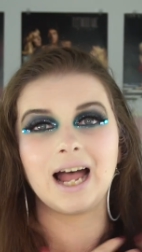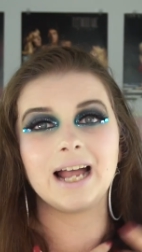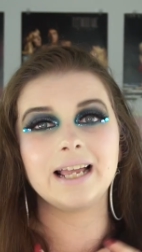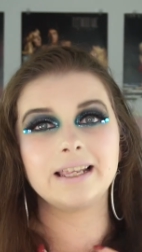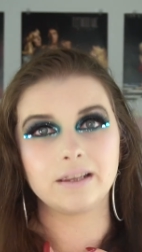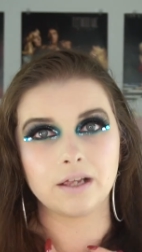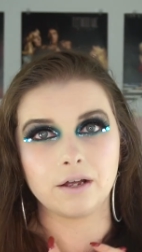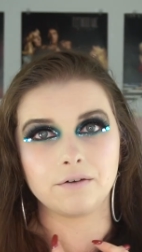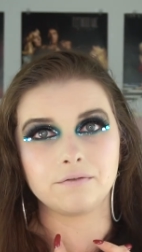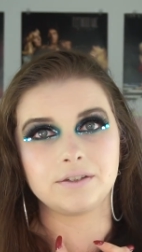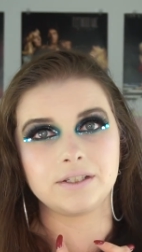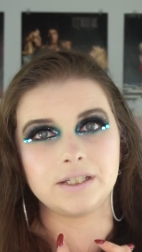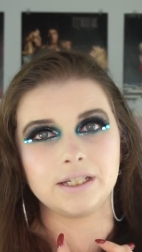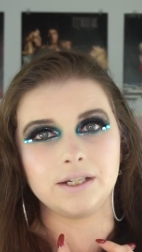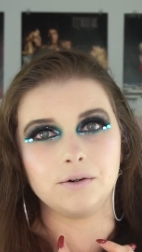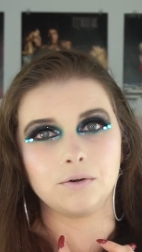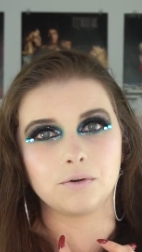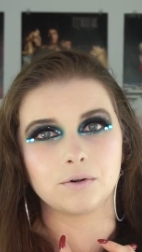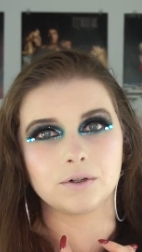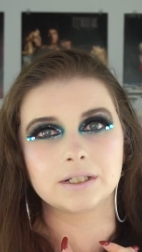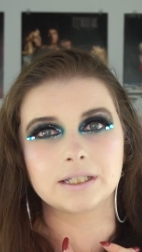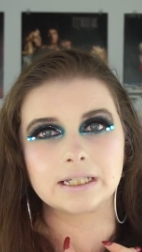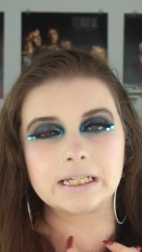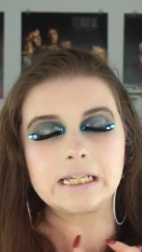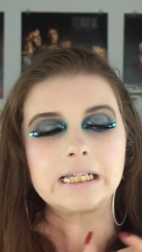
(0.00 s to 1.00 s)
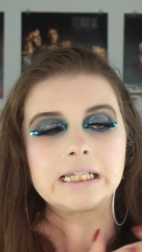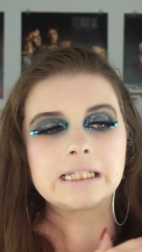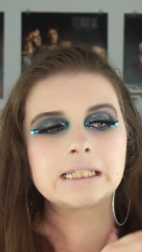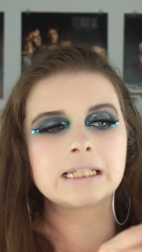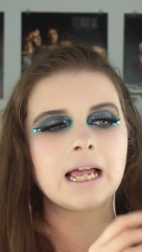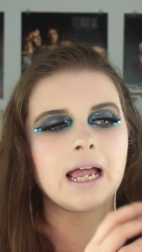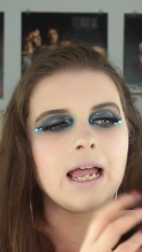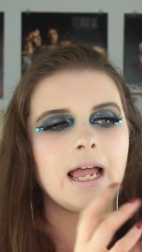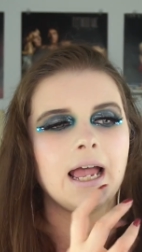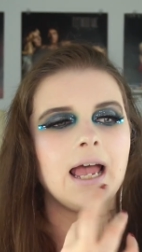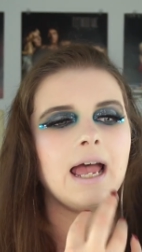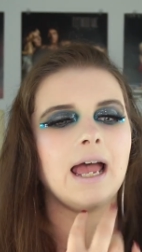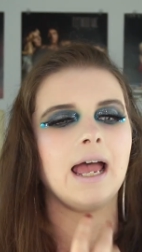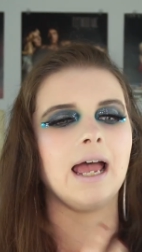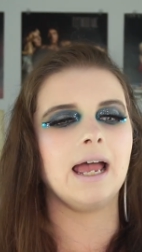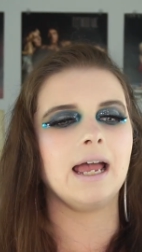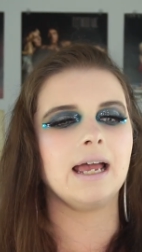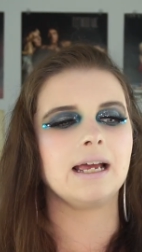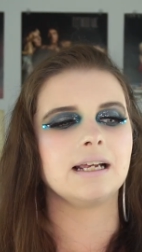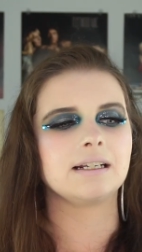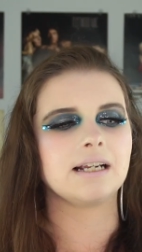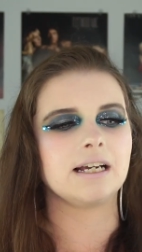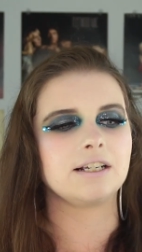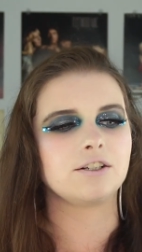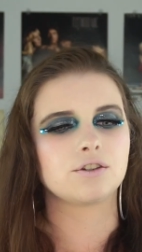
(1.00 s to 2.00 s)
I love seahorses
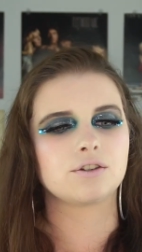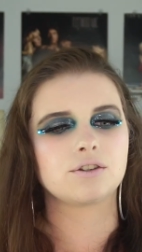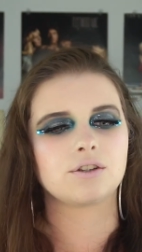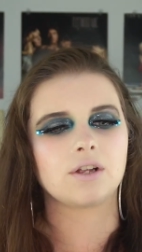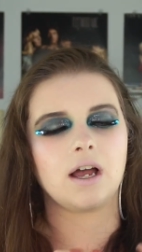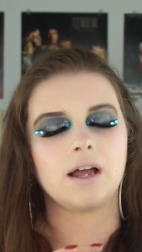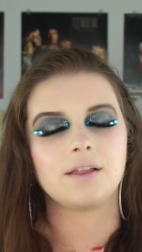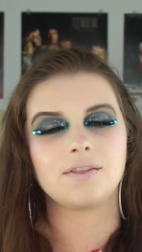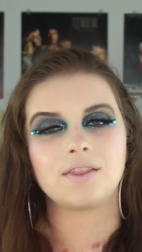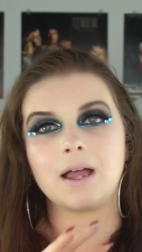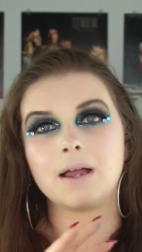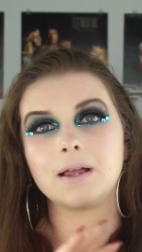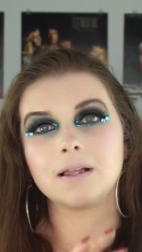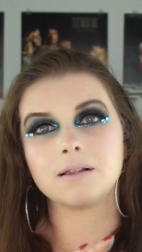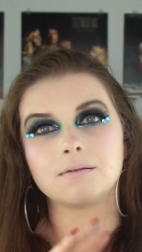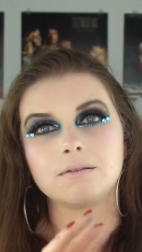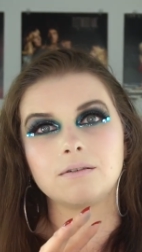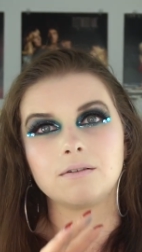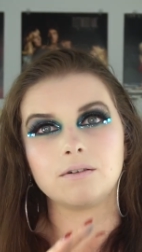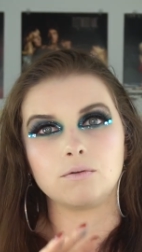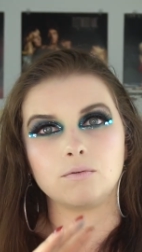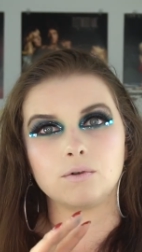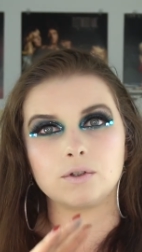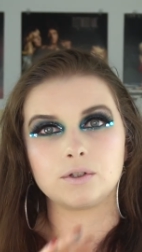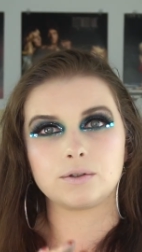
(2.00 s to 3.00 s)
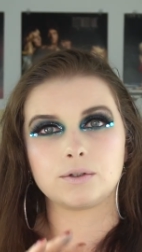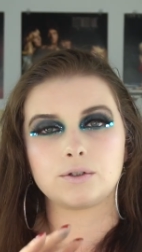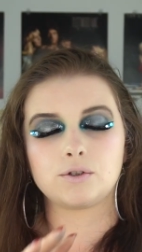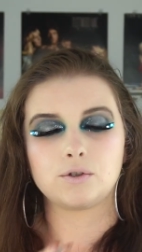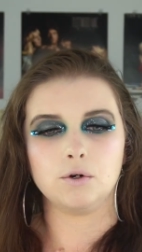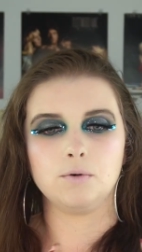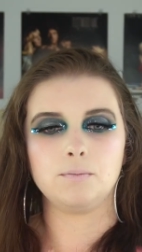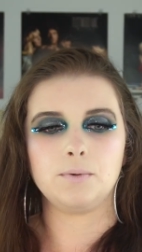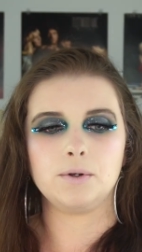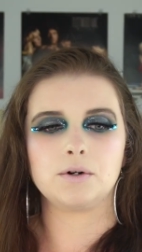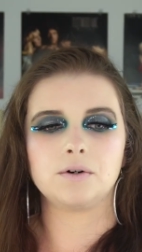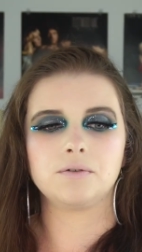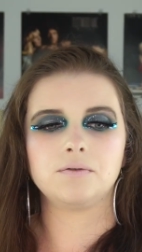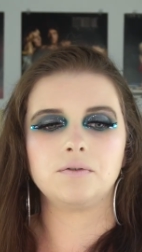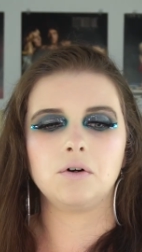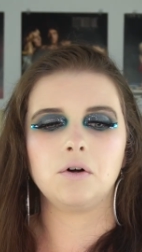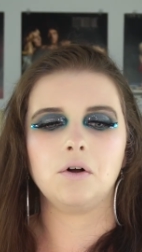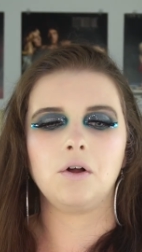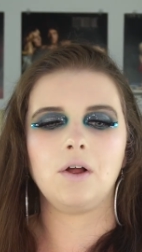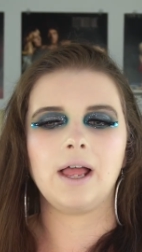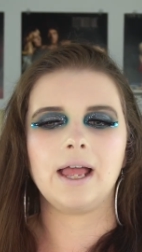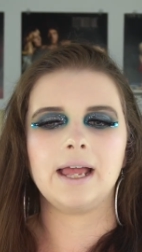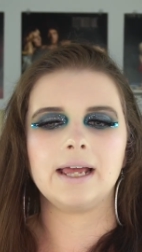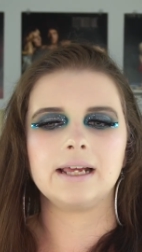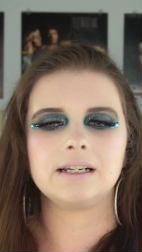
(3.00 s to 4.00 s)
and I just thought that was so
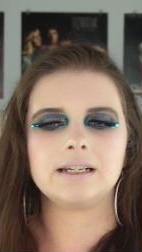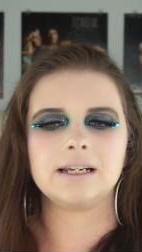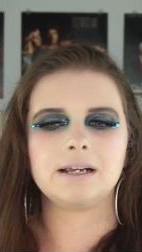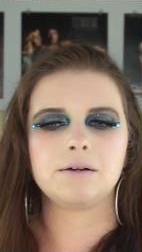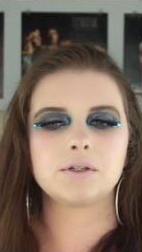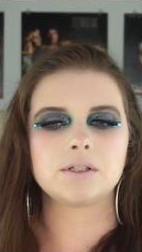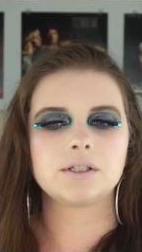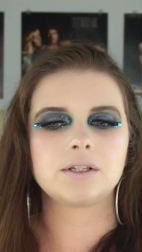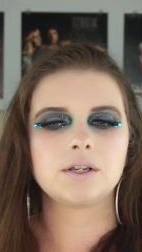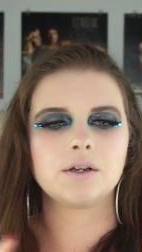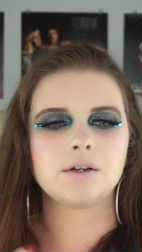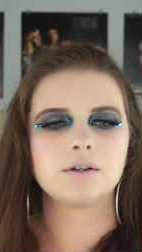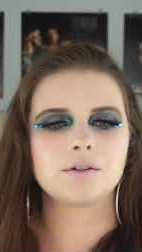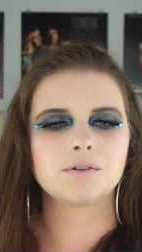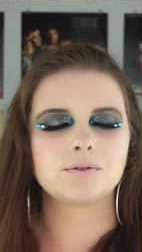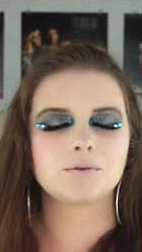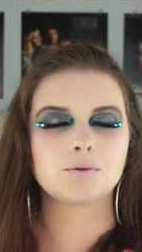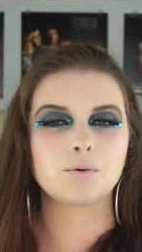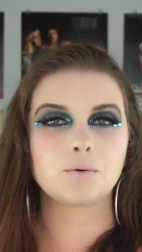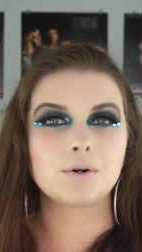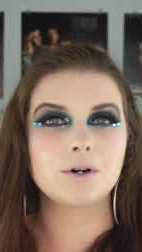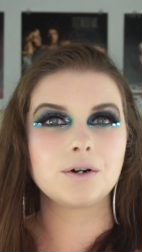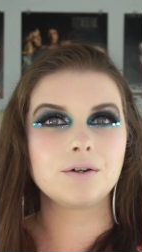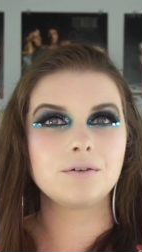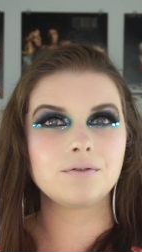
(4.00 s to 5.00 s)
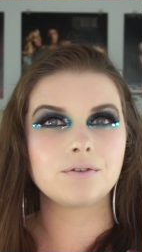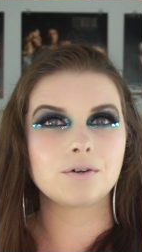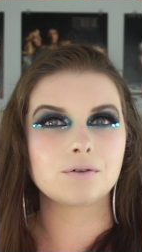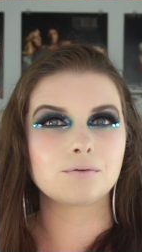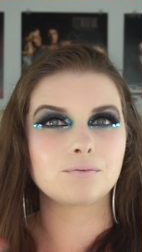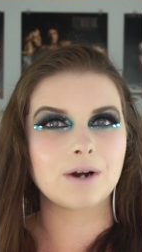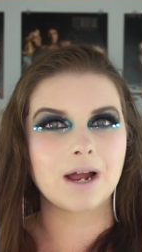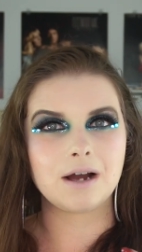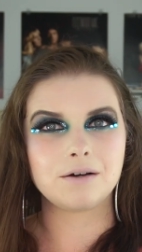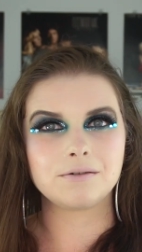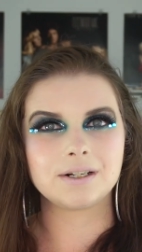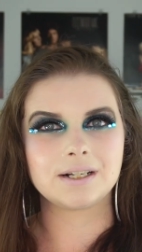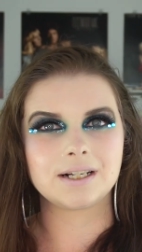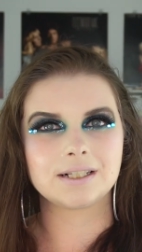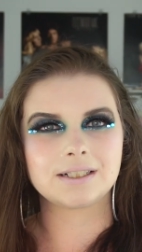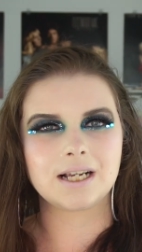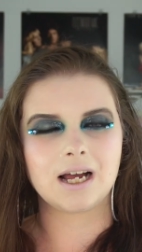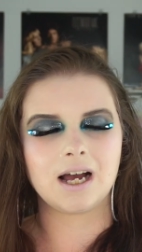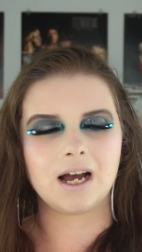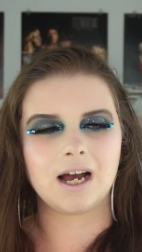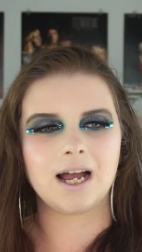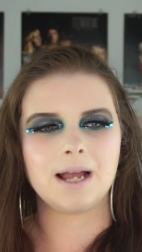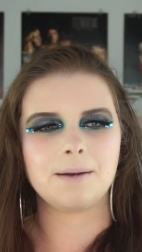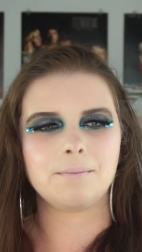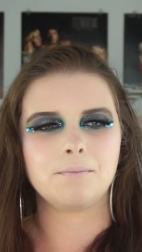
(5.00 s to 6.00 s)
beautiful and it was sort of around at a
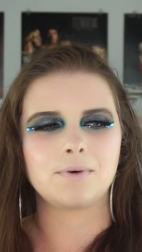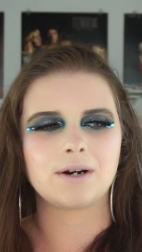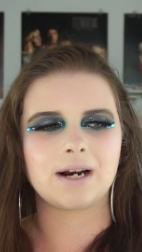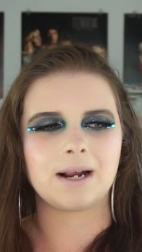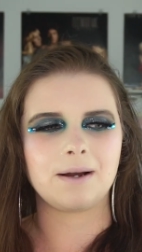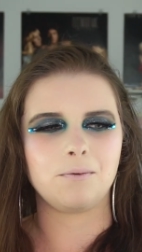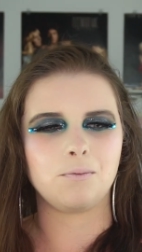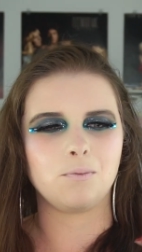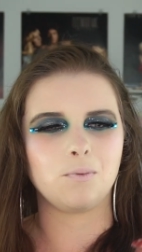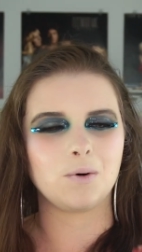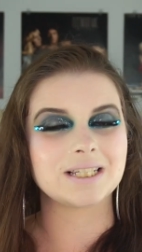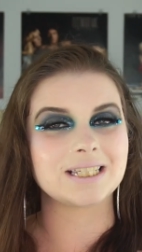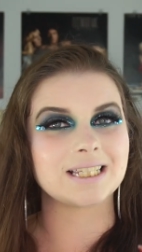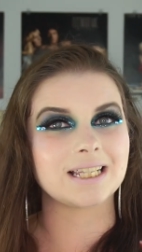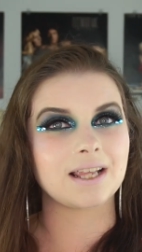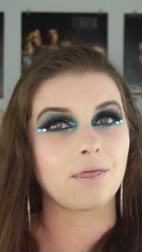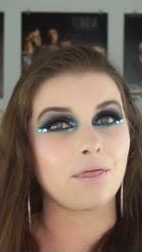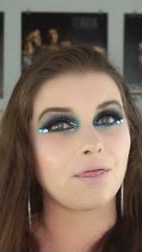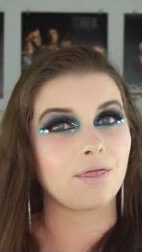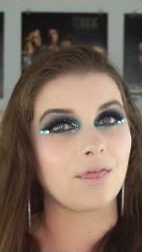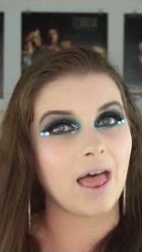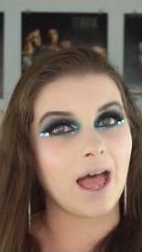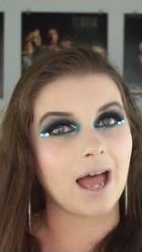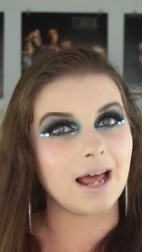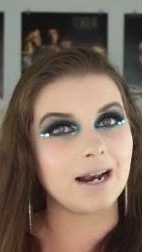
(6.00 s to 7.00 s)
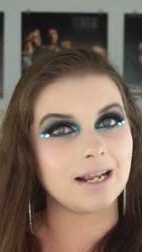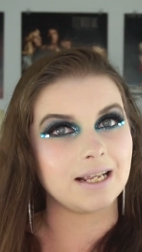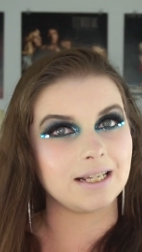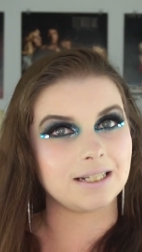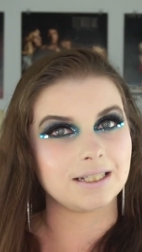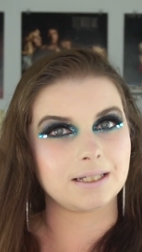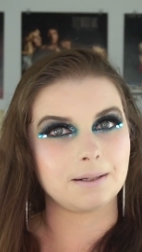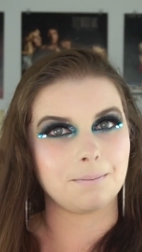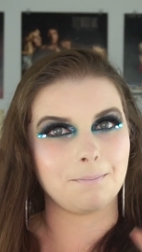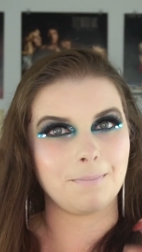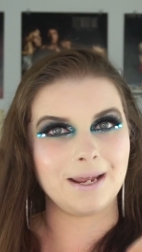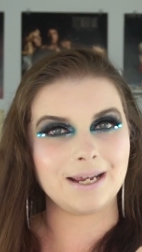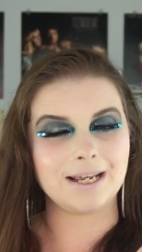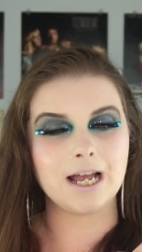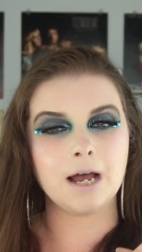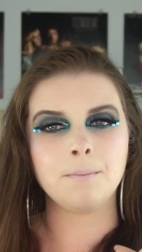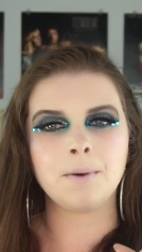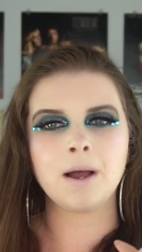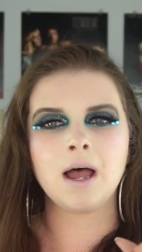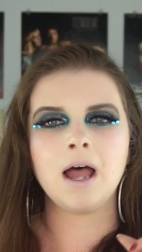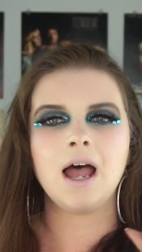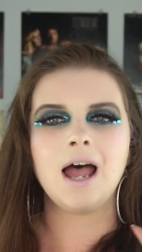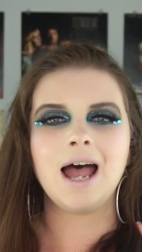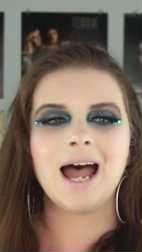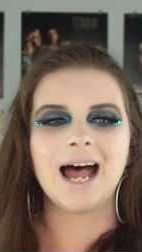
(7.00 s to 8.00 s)
time when I wasn't that into
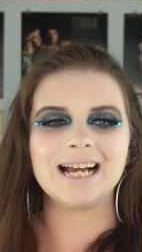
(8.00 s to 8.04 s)
makeup.